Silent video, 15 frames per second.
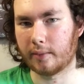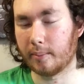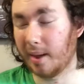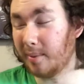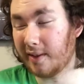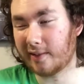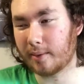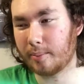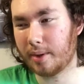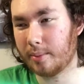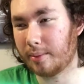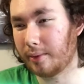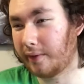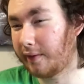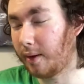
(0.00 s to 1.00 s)
Maybe some
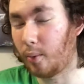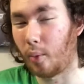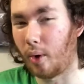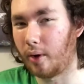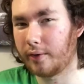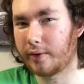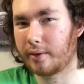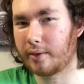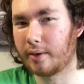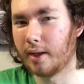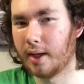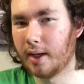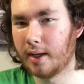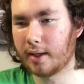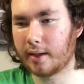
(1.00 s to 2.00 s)
people would say Walter,
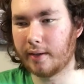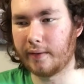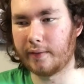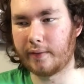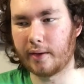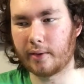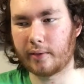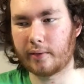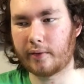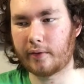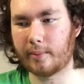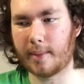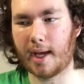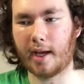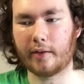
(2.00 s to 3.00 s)
because there's
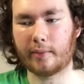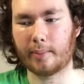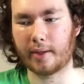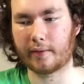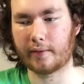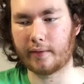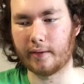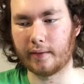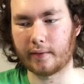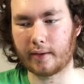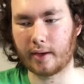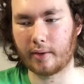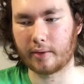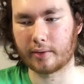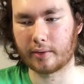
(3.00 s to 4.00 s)
some aspects to his
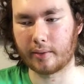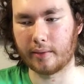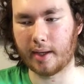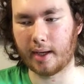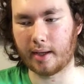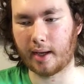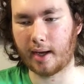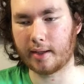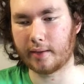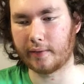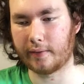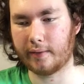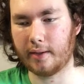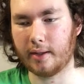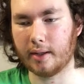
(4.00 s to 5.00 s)
character that I could
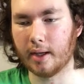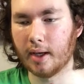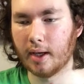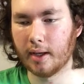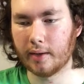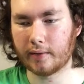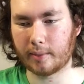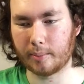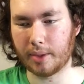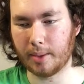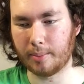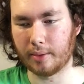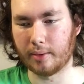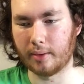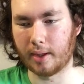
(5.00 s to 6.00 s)
see some
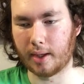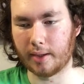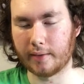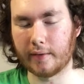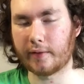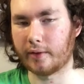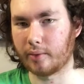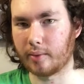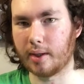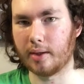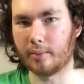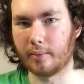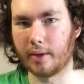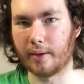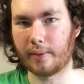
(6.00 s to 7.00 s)
people
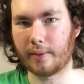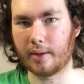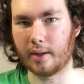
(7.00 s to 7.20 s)
disagreeing with.